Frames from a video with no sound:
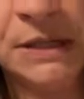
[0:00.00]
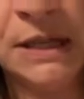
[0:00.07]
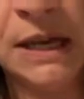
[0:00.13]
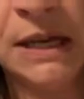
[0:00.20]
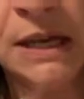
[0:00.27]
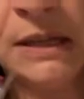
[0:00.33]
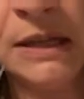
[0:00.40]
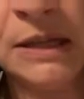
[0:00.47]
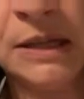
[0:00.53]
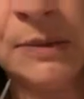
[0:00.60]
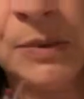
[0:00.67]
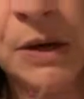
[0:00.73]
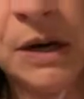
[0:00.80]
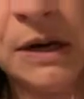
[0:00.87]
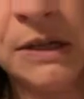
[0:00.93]
taking this
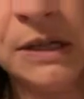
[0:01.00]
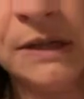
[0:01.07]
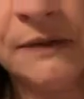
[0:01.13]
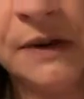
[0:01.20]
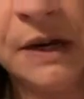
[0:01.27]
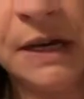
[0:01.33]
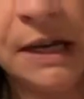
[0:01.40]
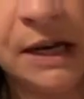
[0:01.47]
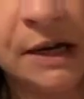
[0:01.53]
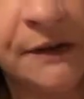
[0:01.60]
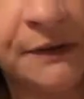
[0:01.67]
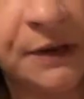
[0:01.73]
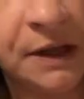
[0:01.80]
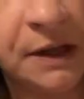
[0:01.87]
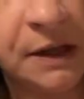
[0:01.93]
apart just very
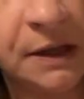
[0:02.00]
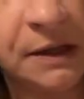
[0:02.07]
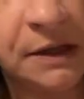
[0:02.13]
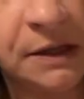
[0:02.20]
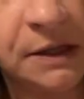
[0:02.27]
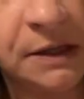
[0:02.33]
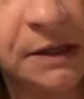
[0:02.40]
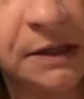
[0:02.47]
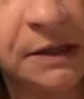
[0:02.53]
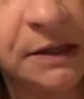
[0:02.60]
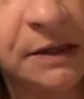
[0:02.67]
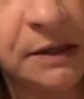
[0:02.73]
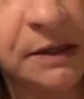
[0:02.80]
carefully like this.